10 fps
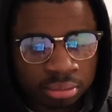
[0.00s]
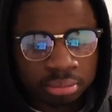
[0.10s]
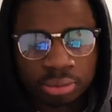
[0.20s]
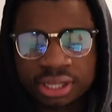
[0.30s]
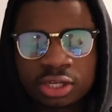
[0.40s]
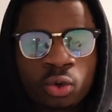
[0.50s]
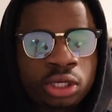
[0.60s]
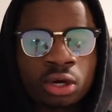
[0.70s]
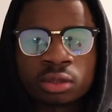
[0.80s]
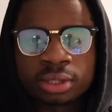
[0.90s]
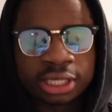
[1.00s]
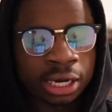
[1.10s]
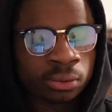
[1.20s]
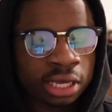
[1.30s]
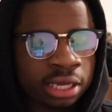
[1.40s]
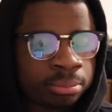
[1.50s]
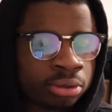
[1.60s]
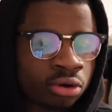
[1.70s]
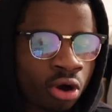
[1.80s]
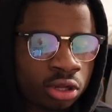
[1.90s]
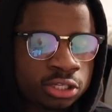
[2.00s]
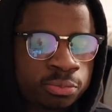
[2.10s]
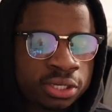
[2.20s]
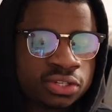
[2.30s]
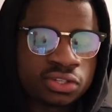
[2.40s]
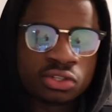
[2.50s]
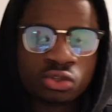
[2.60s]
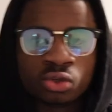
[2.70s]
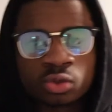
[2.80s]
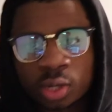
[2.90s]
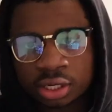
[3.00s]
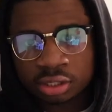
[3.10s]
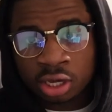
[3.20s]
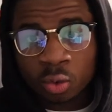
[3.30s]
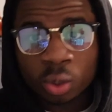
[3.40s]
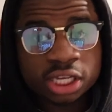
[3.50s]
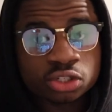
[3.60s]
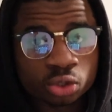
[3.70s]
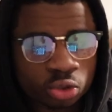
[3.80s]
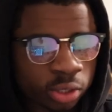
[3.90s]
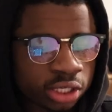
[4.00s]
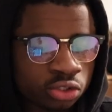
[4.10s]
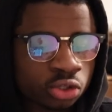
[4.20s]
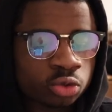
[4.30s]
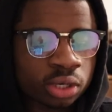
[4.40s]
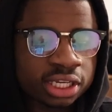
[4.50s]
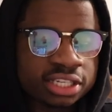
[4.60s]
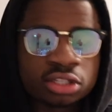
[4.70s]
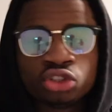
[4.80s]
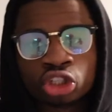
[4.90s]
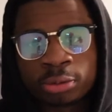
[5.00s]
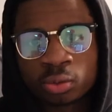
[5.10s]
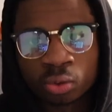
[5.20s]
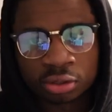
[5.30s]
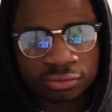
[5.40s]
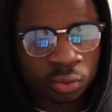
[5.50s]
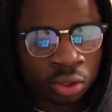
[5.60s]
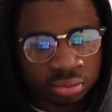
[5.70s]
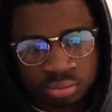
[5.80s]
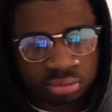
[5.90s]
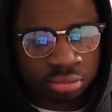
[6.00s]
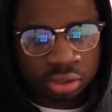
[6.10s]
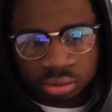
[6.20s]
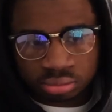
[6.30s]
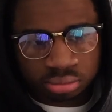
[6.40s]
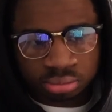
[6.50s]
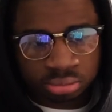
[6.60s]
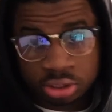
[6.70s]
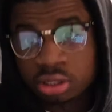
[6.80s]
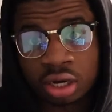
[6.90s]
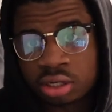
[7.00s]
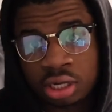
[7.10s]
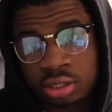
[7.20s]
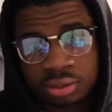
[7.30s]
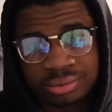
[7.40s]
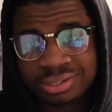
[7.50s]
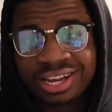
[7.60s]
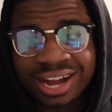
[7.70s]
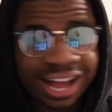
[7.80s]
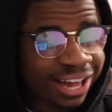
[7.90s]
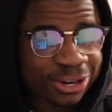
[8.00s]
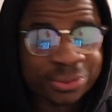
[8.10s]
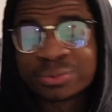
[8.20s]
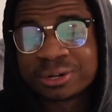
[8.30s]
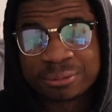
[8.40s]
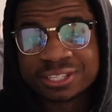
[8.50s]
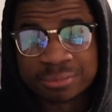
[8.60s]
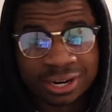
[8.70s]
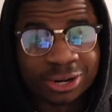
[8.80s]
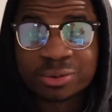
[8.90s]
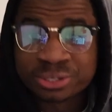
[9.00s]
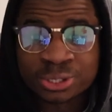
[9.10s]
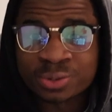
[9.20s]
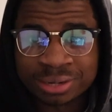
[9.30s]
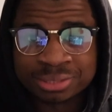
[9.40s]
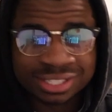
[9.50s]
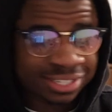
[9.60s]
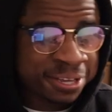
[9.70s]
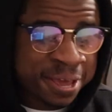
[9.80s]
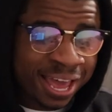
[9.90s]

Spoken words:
bring the queen all the way down and put all his pieces in Zugzwang. What is Zugzwang? Zugzwang is a German word for stuck. I don't know. I don't know what the word means, but I know what Zugzwang means.